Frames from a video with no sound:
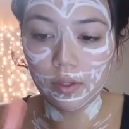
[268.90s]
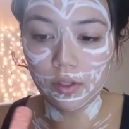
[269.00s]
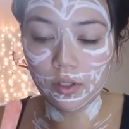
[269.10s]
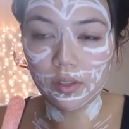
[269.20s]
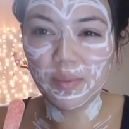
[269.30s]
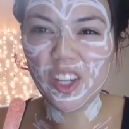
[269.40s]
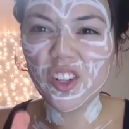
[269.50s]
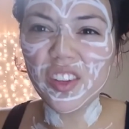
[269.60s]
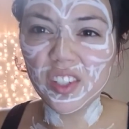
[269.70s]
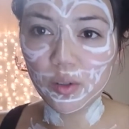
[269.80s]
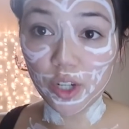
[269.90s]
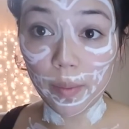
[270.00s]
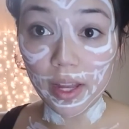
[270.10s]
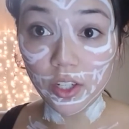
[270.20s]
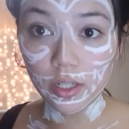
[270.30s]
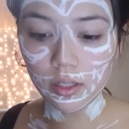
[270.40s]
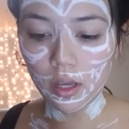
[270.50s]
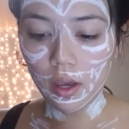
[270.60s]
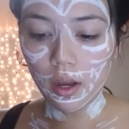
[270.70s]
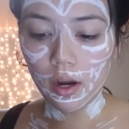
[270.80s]
Just make sure there's no sharp edges
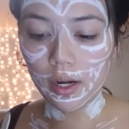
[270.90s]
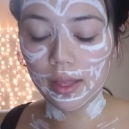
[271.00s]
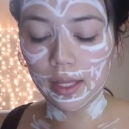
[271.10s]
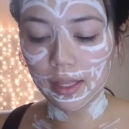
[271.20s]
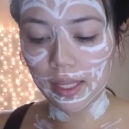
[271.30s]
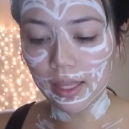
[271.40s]
or anything like